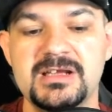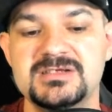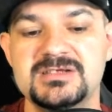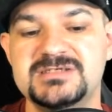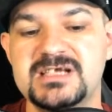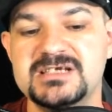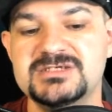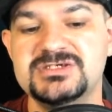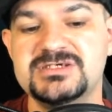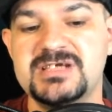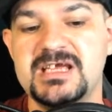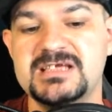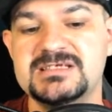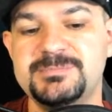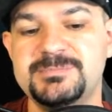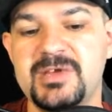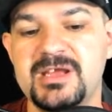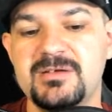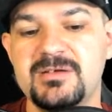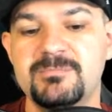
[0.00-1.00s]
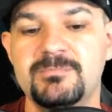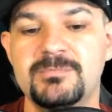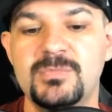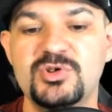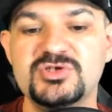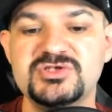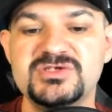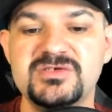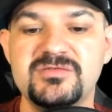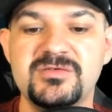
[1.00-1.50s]
Sesha has spent
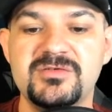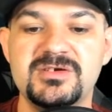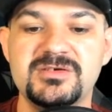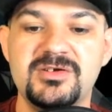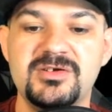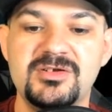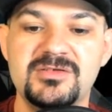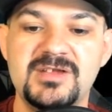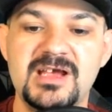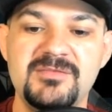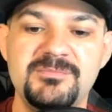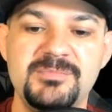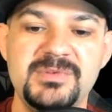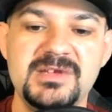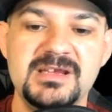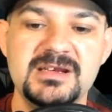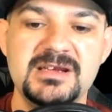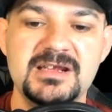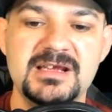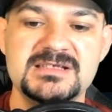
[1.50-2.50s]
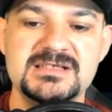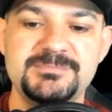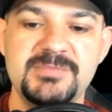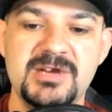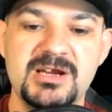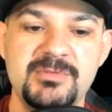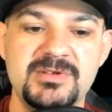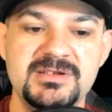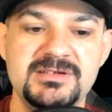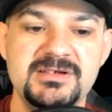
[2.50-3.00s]
most of her adult life being
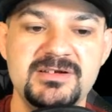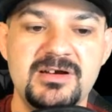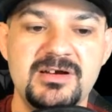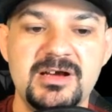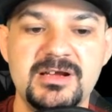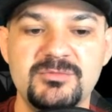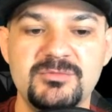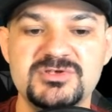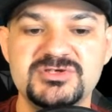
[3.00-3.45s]
experimented on,